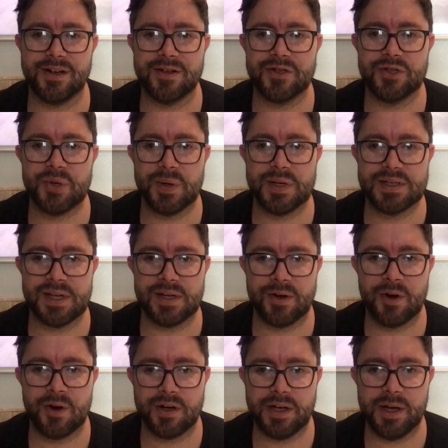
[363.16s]
choice of
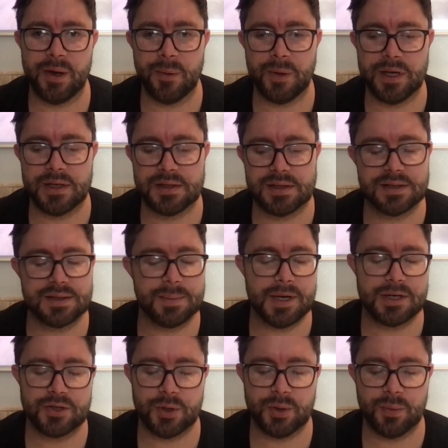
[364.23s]
cardio is,
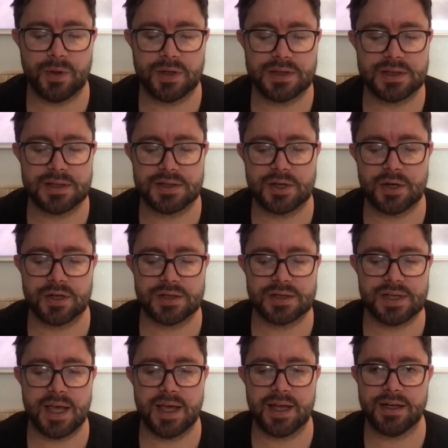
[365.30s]
especially once it starts
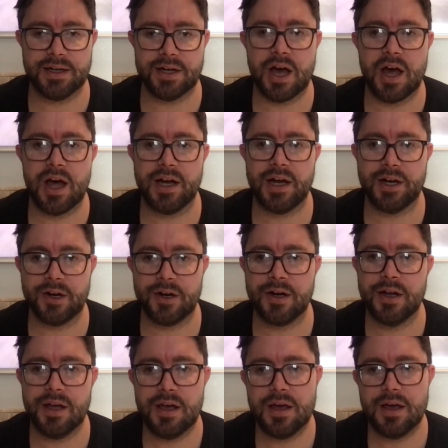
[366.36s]
getting higher.
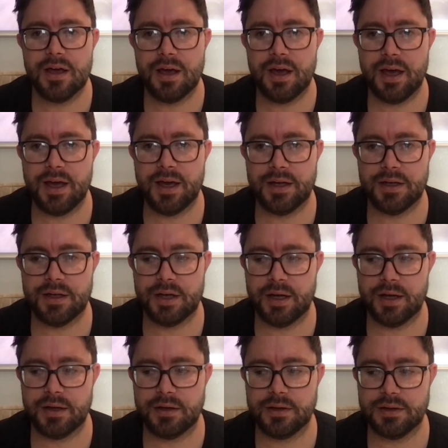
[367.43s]
And
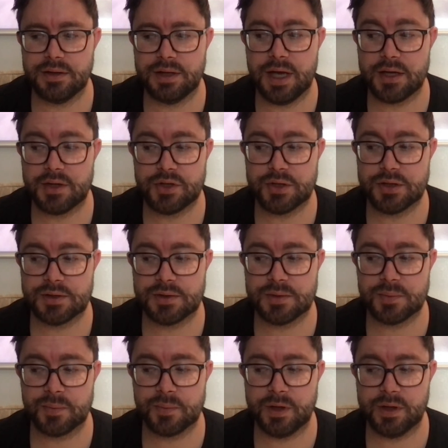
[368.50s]
yeah, just
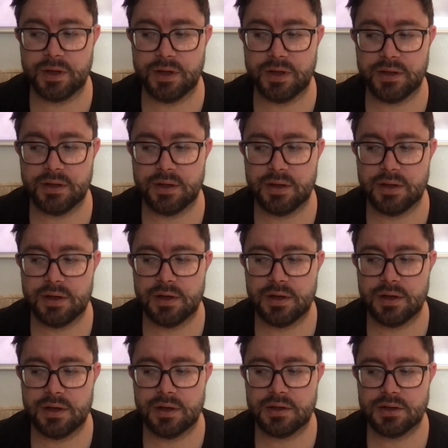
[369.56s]
really
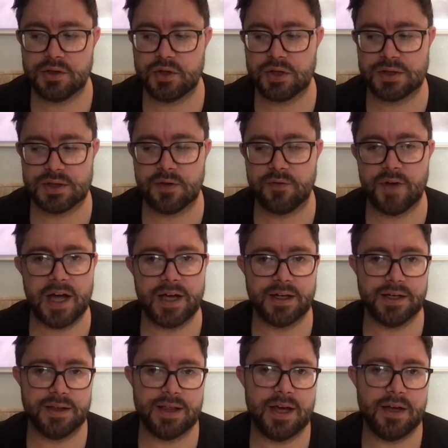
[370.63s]
just
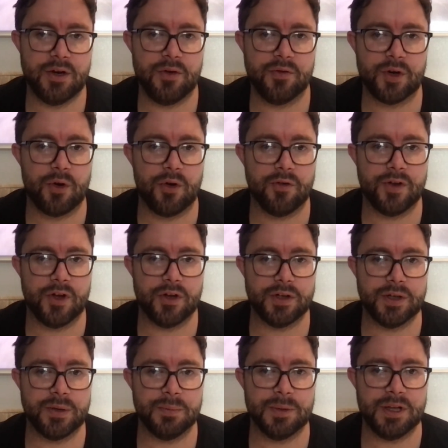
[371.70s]
dividing that overall
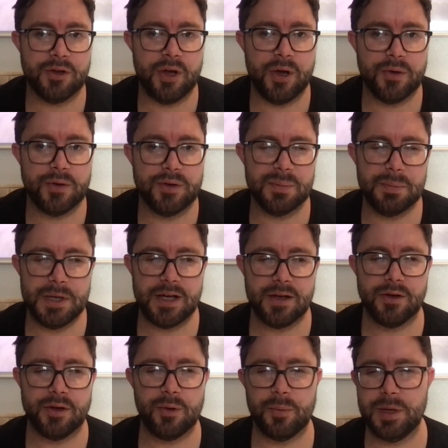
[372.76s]
volume and load to be a
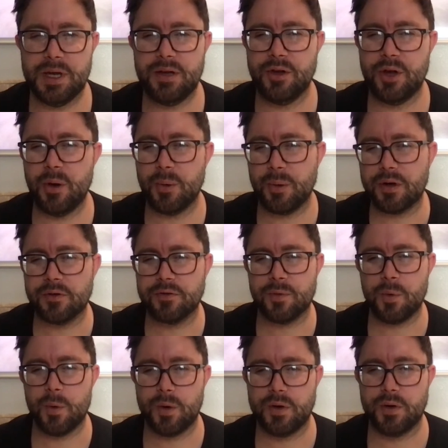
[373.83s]
little bit lower
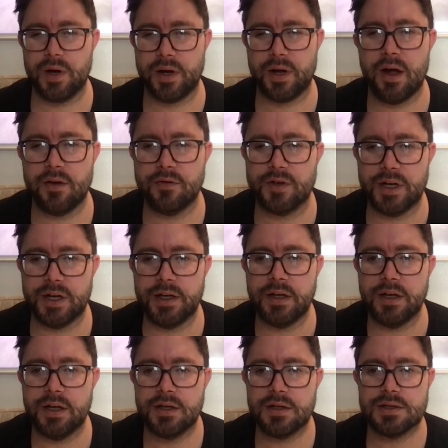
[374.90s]
for recovery.
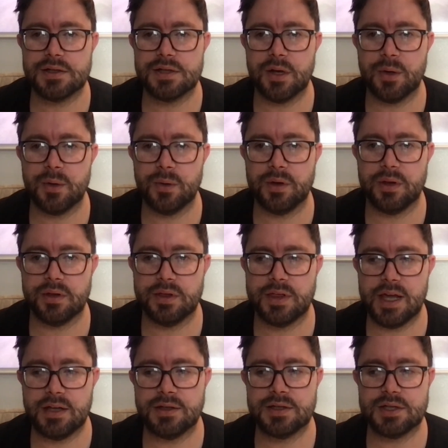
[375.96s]
So
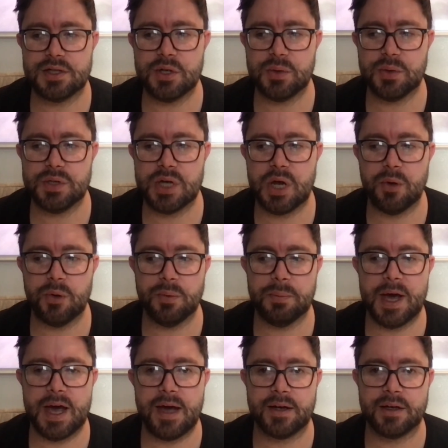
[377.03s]
things do tone
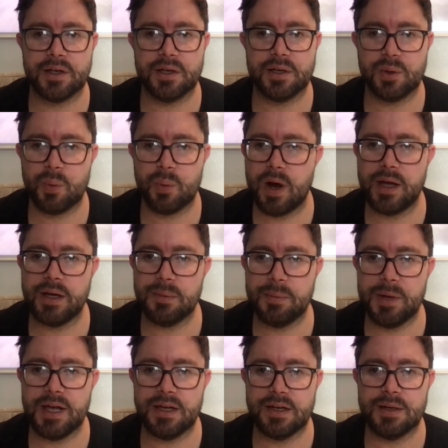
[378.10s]
back quite a
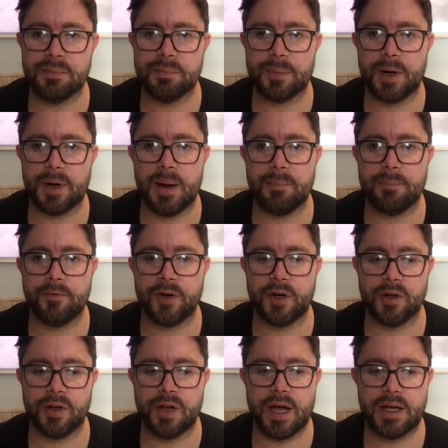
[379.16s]
bit in prep for
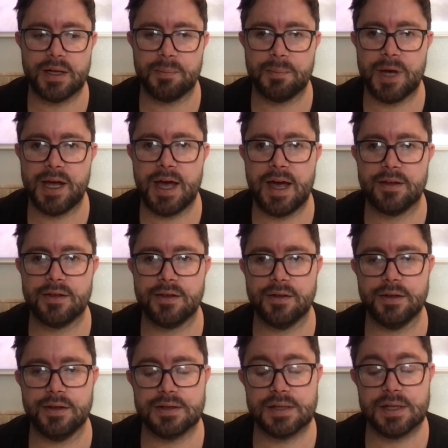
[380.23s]
a lot of my
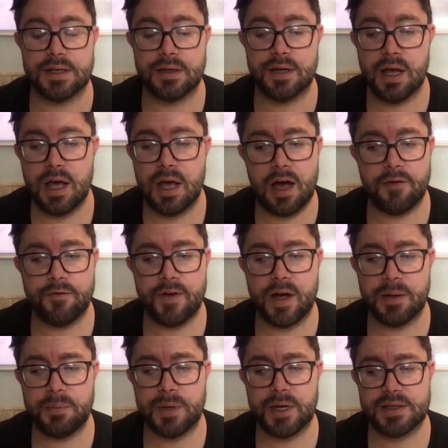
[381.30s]
athletes. And I
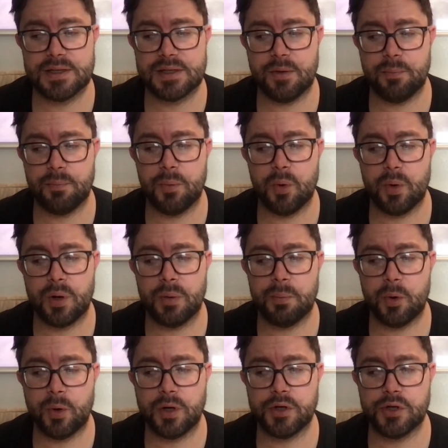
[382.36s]
find myself more and
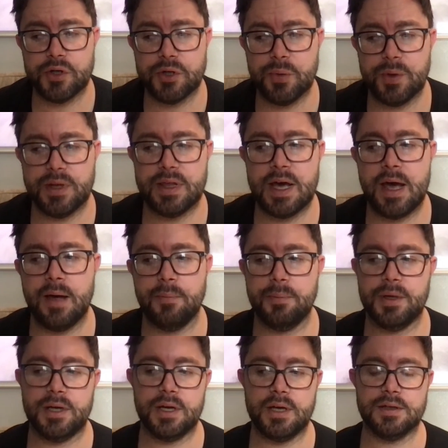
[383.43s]
more doing that
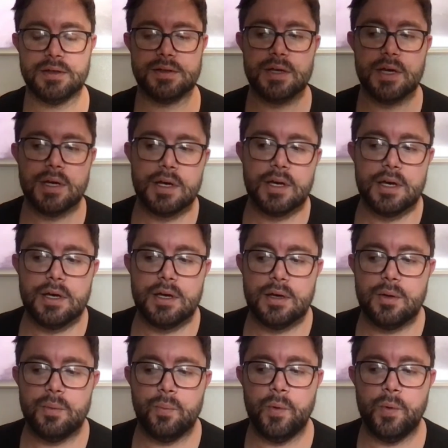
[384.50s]
because
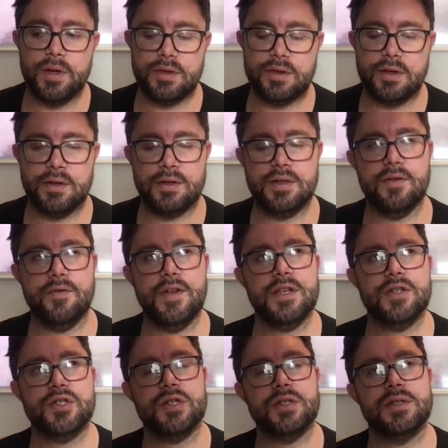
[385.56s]
with the
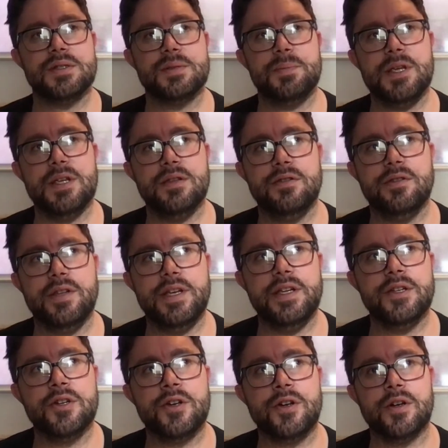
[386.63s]
divisions being
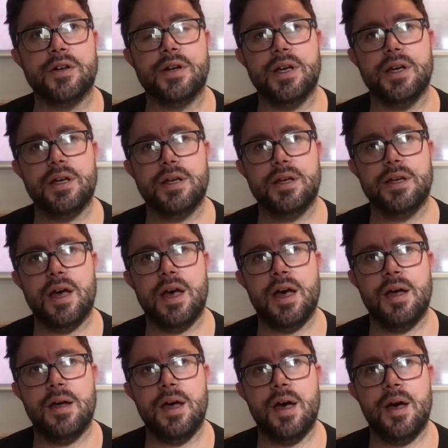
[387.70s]
leaner,
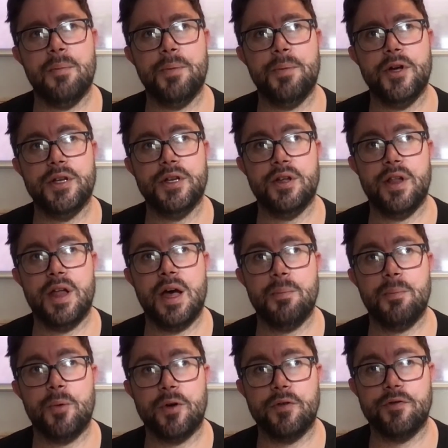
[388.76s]
I'm putting a
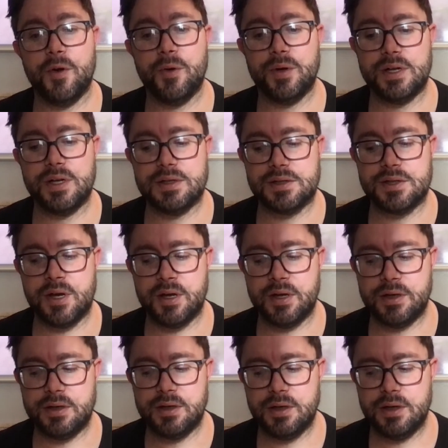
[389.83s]
lot more focus on,